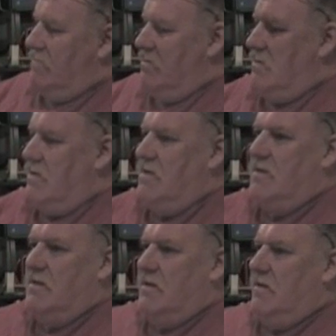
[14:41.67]

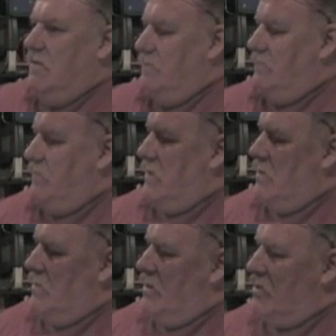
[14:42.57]
You
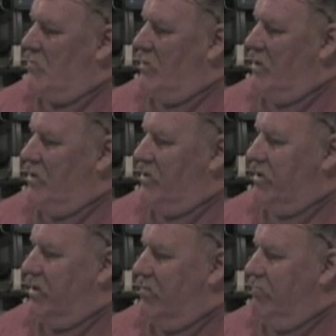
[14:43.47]
know, this one is
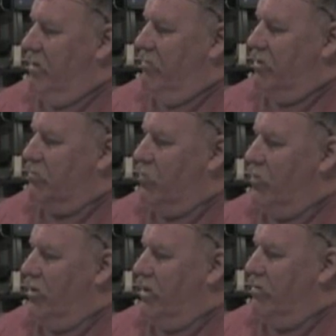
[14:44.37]
maybe it's
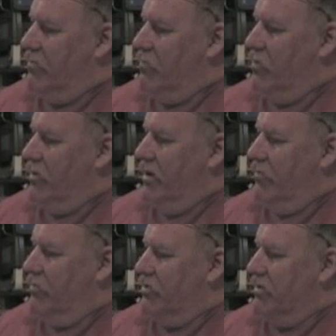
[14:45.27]
worn in or worn
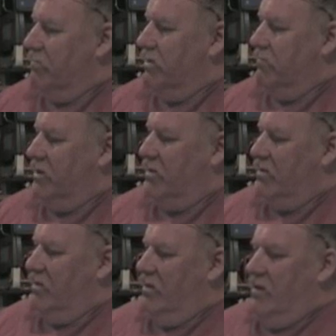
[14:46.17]
out or something, but
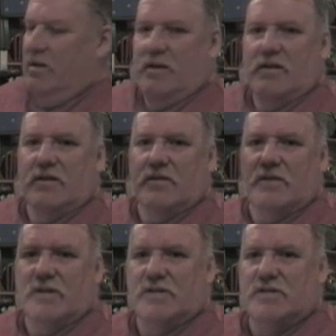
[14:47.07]
you
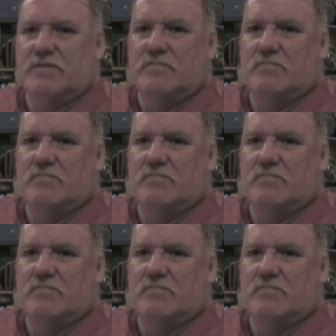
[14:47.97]
know, I just,